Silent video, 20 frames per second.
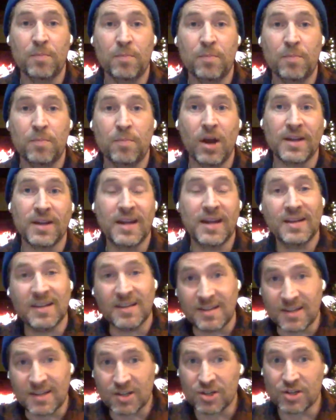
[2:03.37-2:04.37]
But in
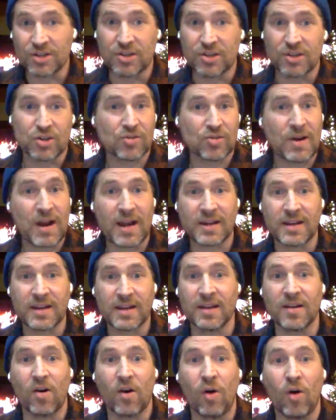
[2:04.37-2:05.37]
addition to
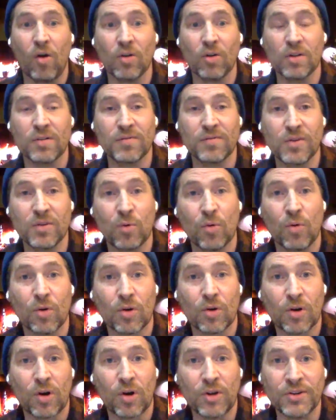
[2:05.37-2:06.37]
tracking all of
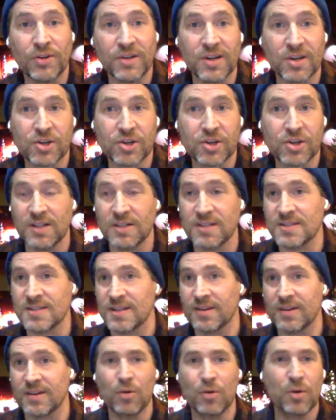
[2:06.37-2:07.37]
your auditions
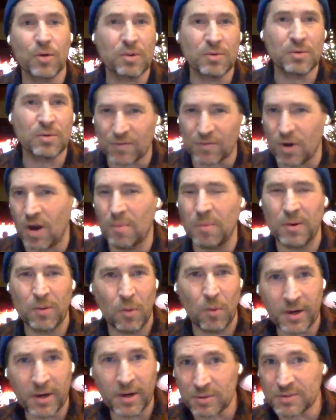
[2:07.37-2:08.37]
and who it was from and
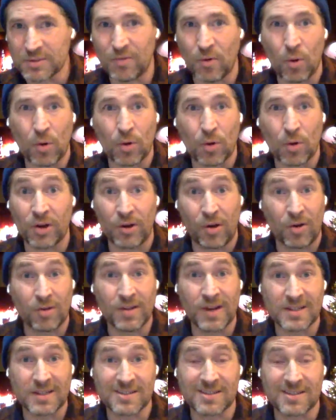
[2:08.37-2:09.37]
what it was for and all
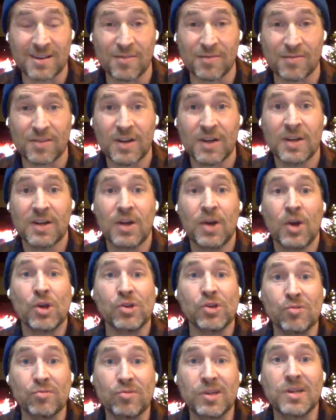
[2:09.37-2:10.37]
that stuff,
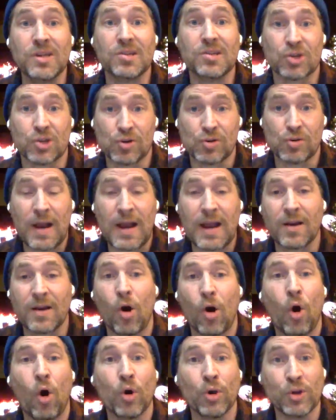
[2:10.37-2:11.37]
you need to track
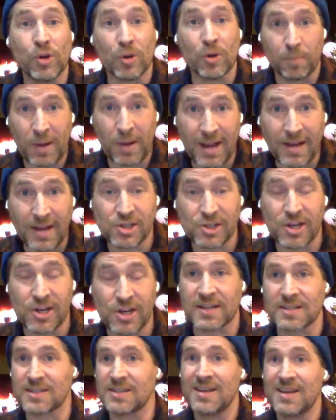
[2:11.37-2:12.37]
all your
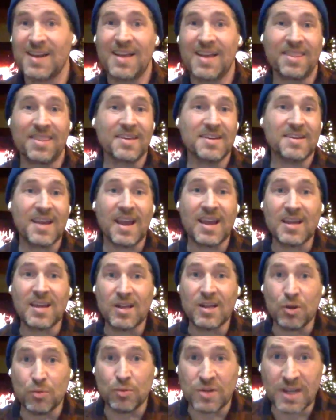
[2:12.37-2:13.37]
paychecks. The day
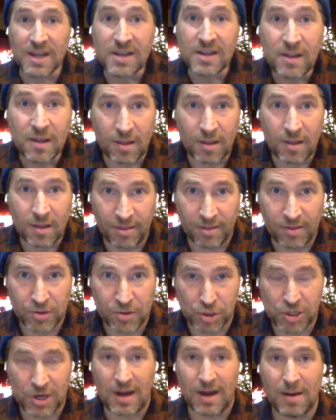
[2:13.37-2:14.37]
you did the
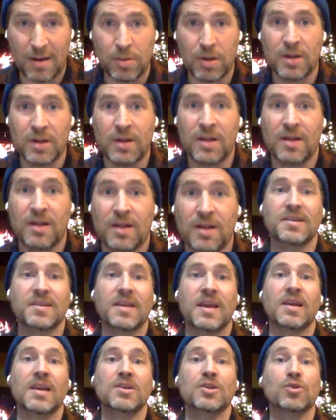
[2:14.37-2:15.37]
job, the
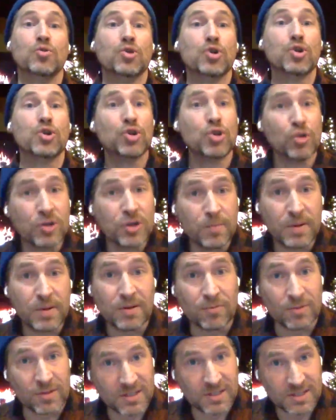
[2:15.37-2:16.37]
day you should be
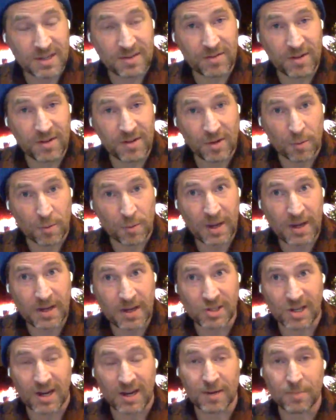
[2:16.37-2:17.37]
receiving your
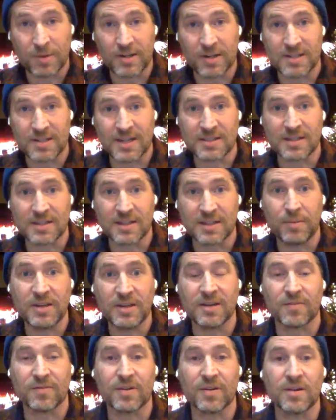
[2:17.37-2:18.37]
paycheck, because that's going to be
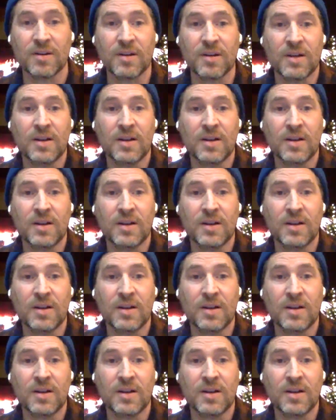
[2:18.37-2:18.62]
different